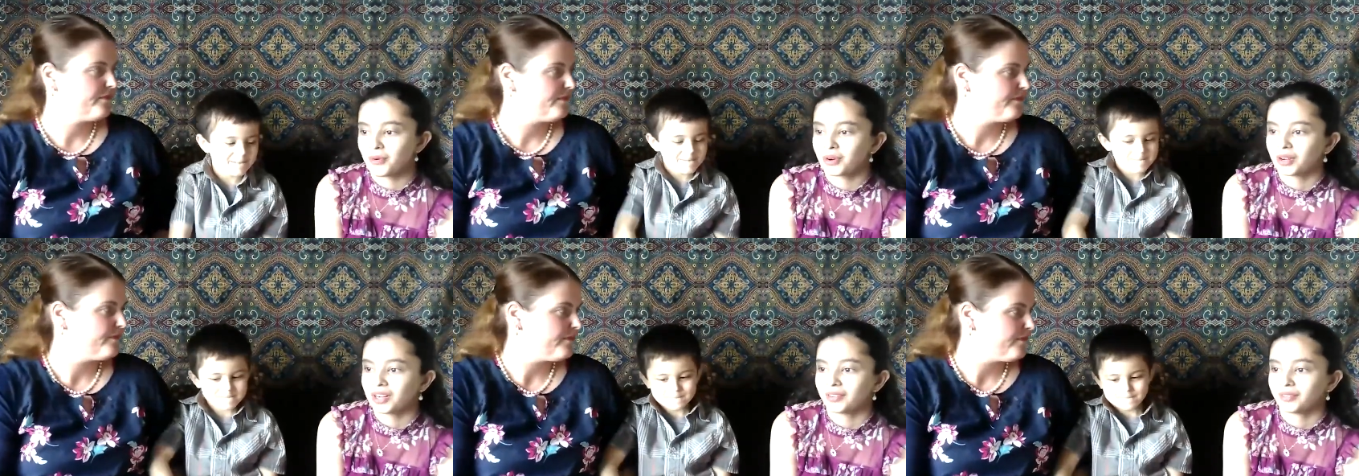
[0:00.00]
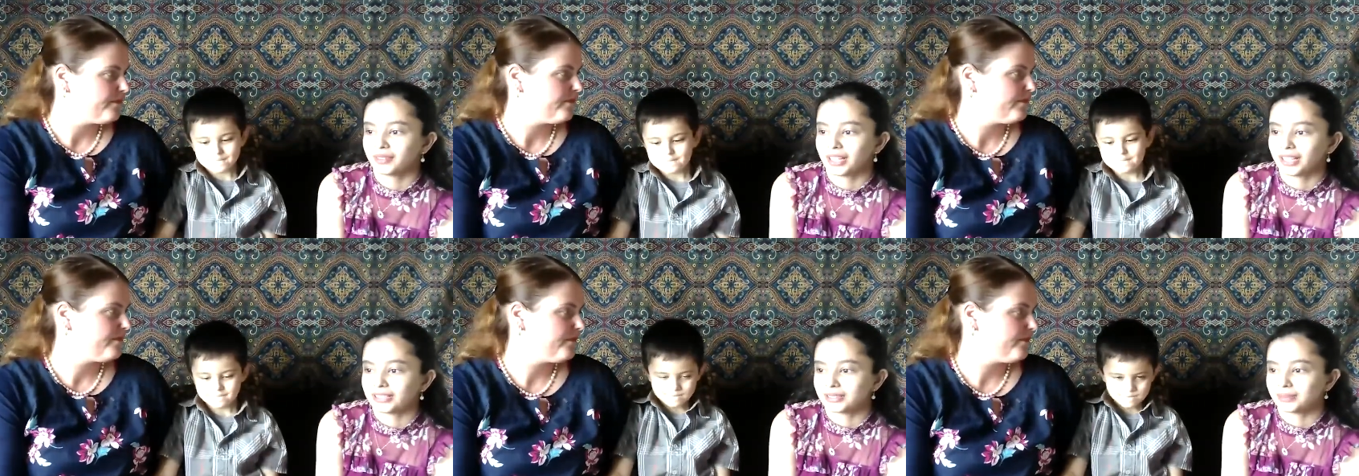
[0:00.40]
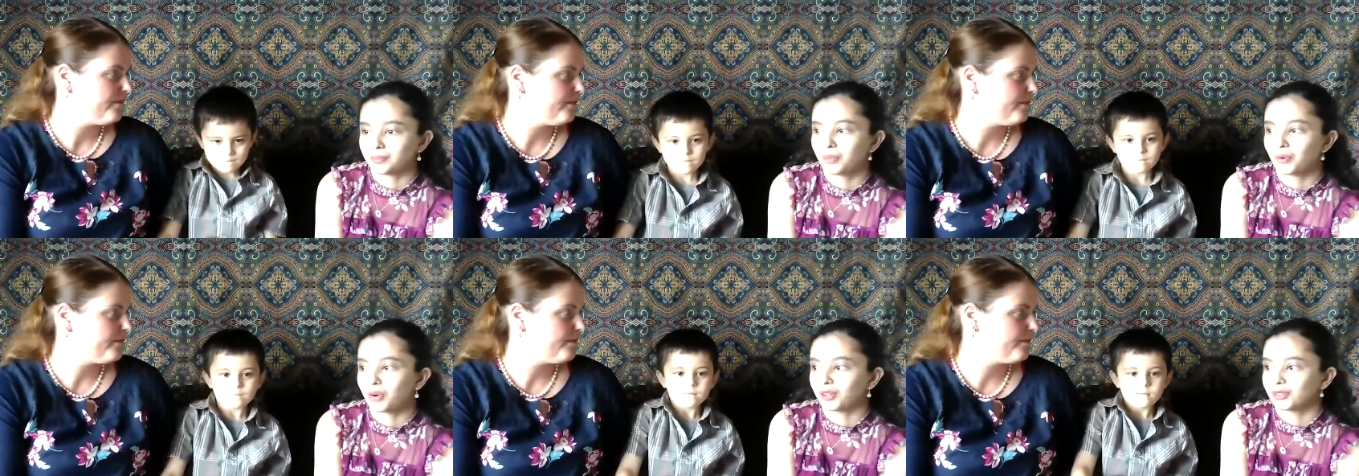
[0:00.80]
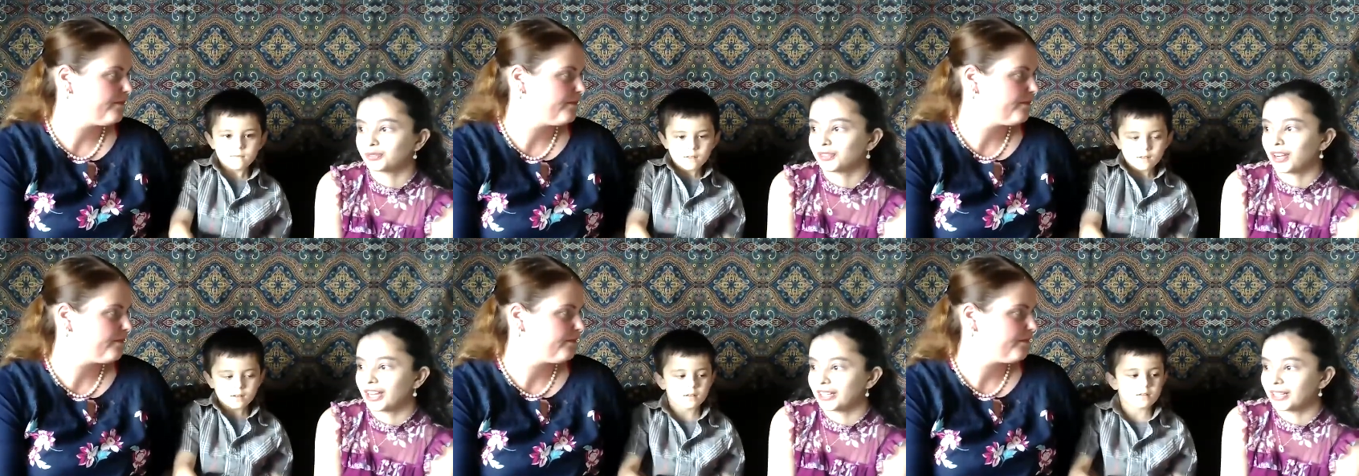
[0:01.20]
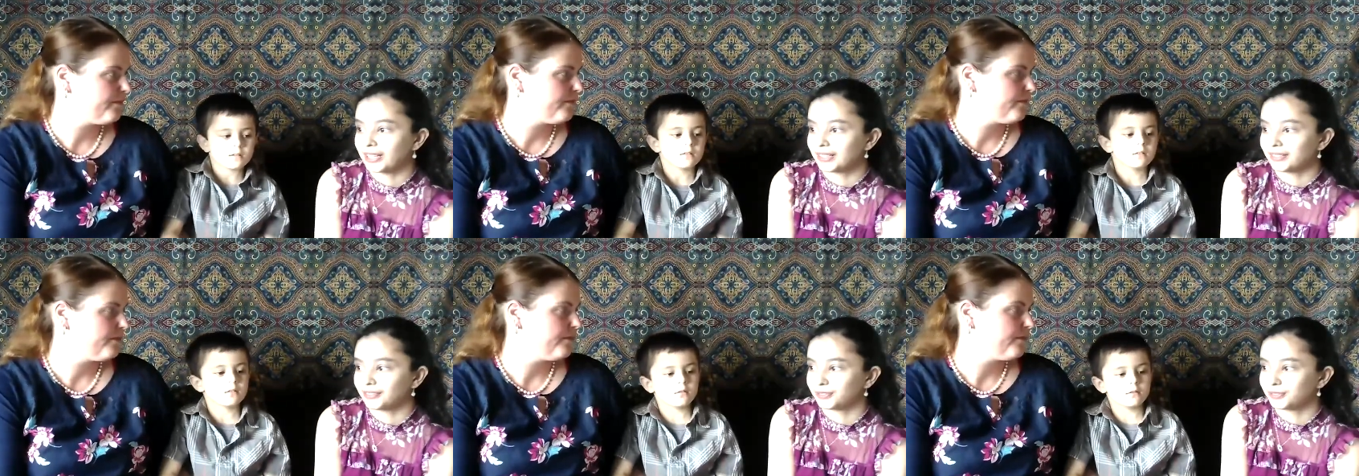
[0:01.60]
Speaker 1: more of like more
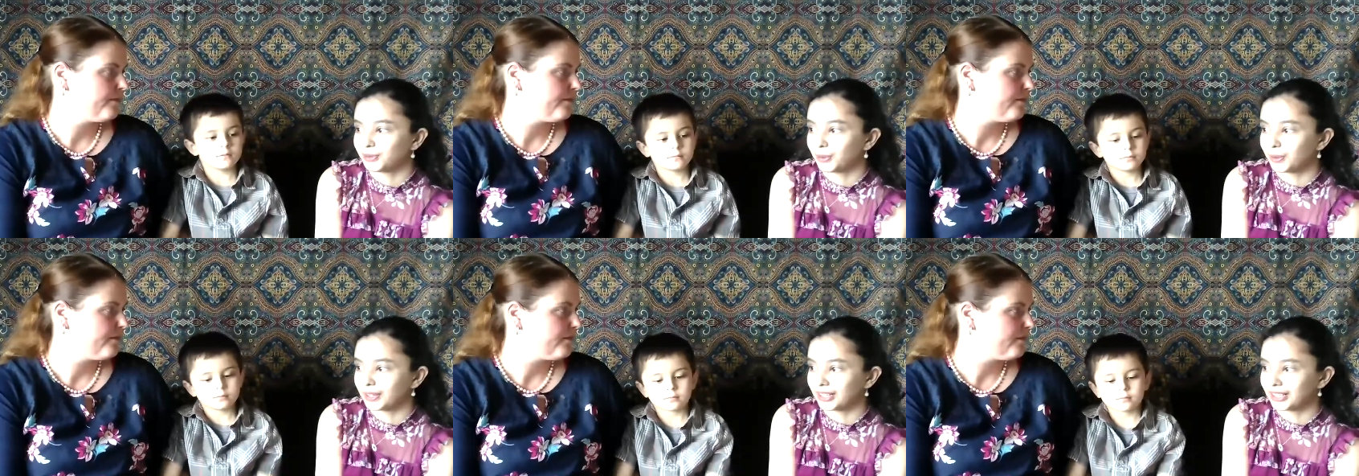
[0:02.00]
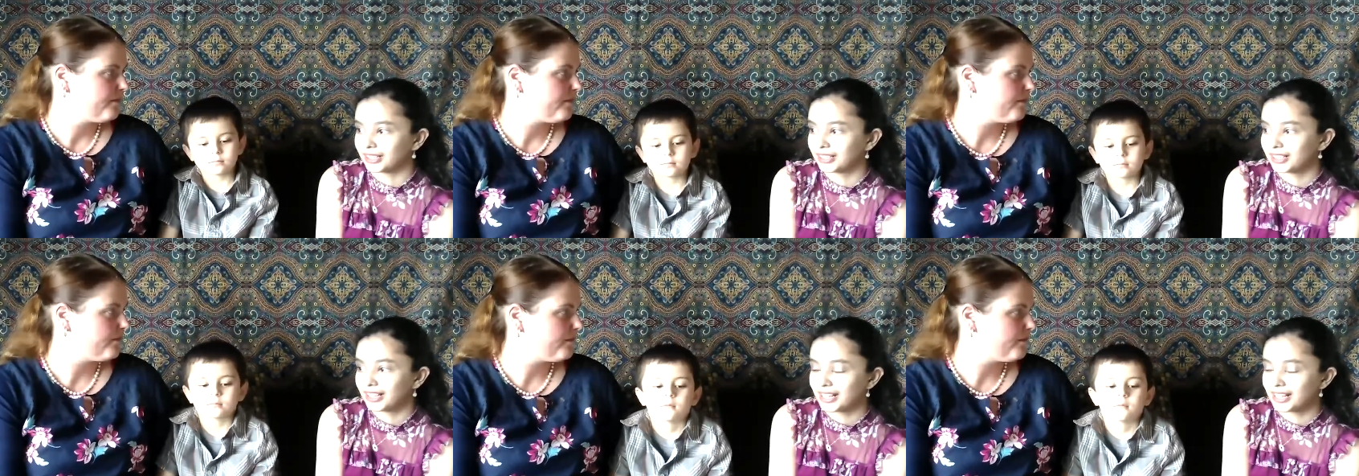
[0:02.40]
fighting for